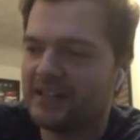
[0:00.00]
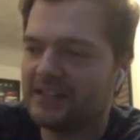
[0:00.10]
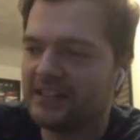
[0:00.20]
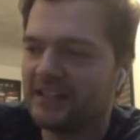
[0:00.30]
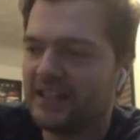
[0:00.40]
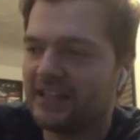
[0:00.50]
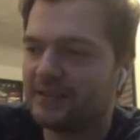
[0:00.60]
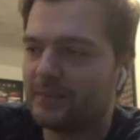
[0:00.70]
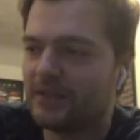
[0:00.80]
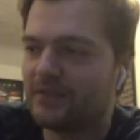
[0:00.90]
It's a
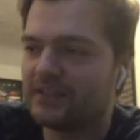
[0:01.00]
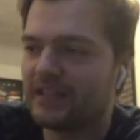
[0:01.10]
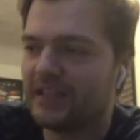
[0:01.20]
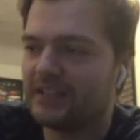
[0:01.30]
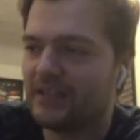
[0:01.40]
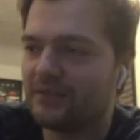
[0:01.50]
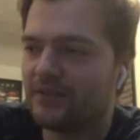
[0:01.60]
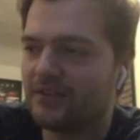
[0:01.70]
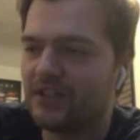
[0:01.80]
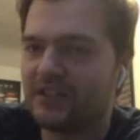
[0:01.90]
bit of a sad day
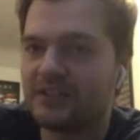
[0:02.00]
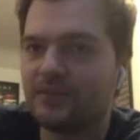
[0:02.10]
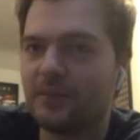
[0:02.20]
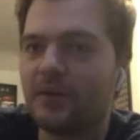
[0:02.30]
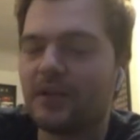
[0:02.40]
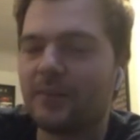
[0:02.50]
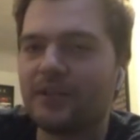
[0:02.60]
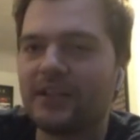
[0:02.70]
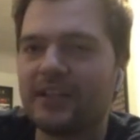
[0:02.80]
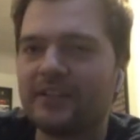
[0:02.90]
for Chelsea Football Club,
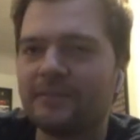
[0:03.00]
really.